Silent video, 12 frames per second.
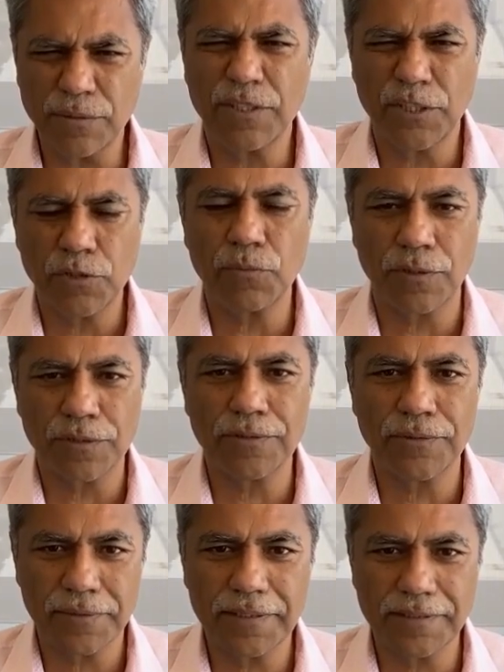think you want to
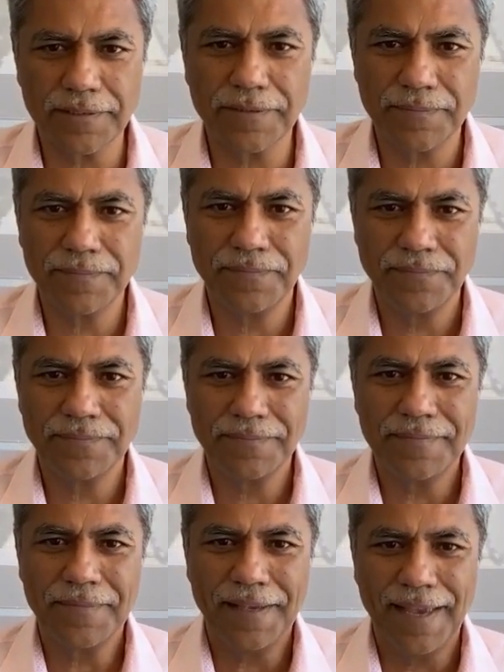do this."
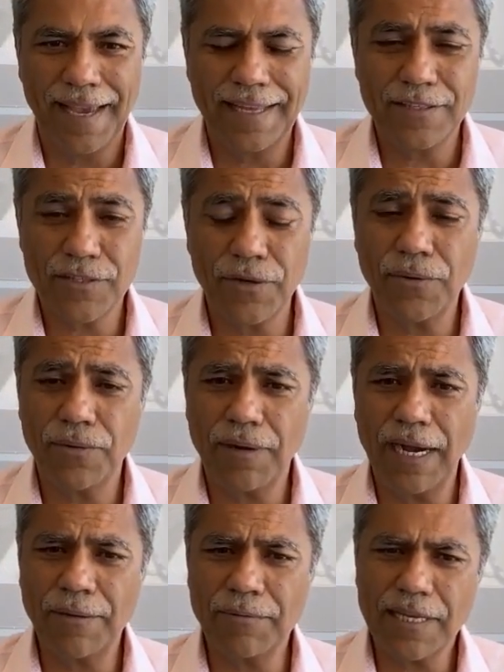And so
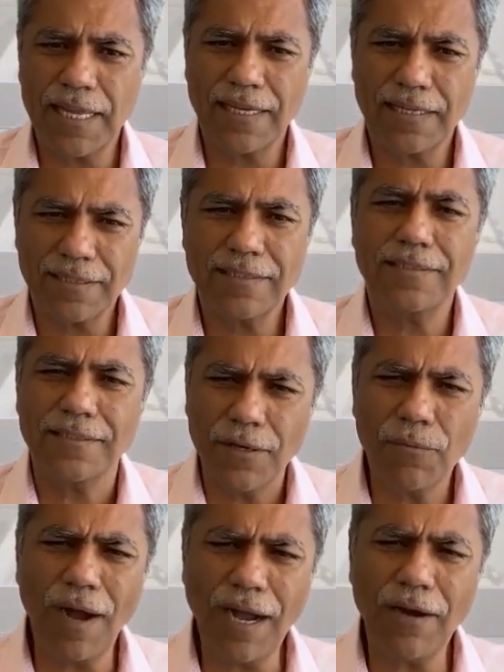I was like,
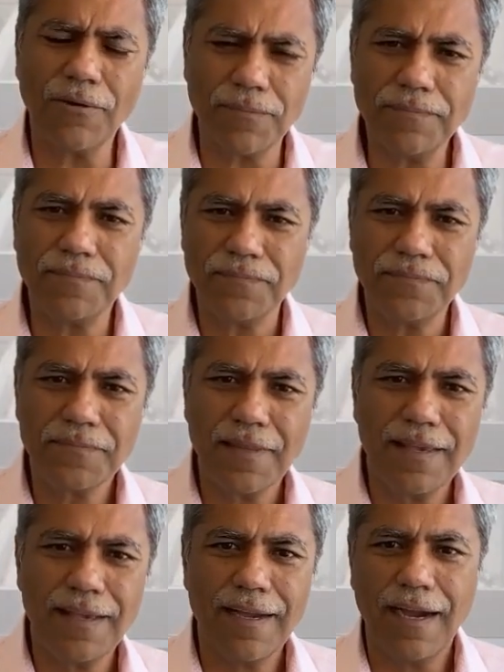wow,
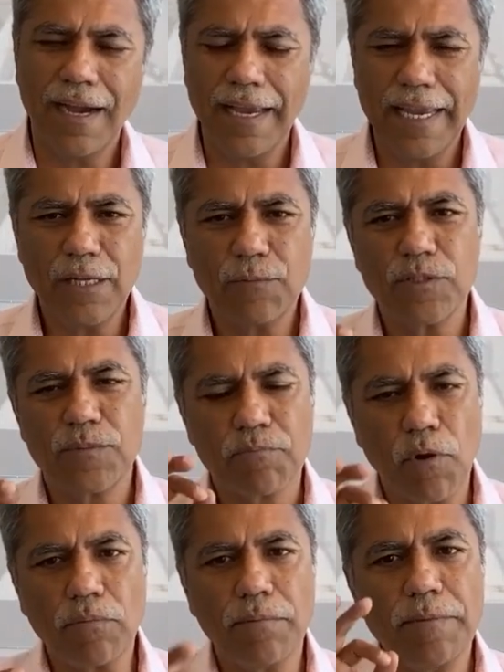it was
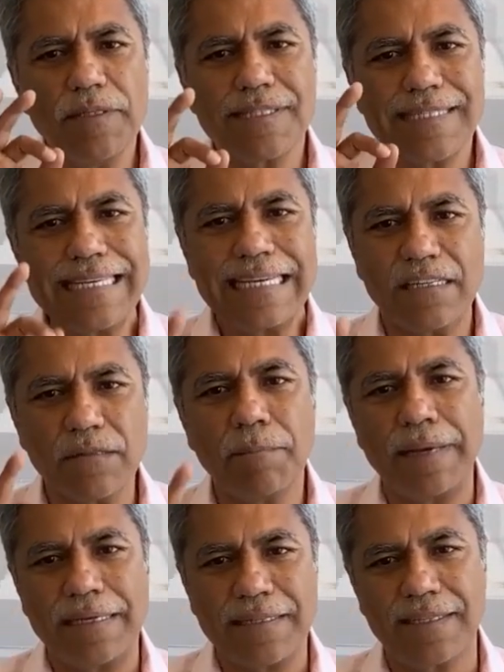probably the single
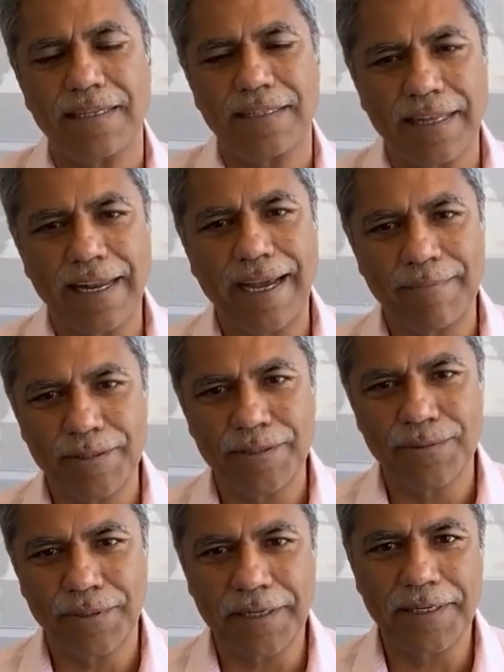best thing that happened
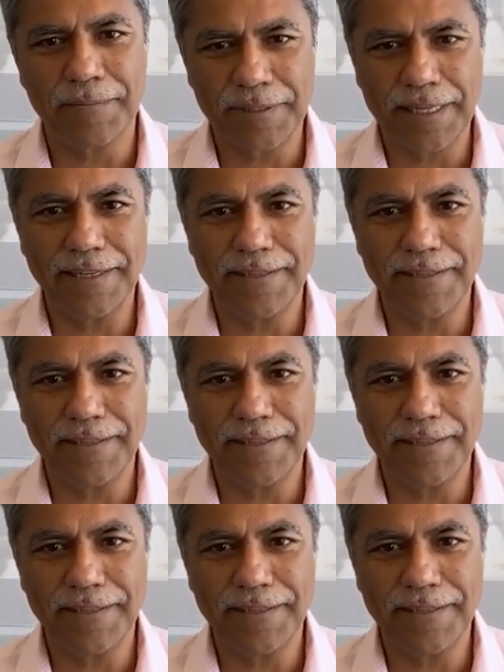to our company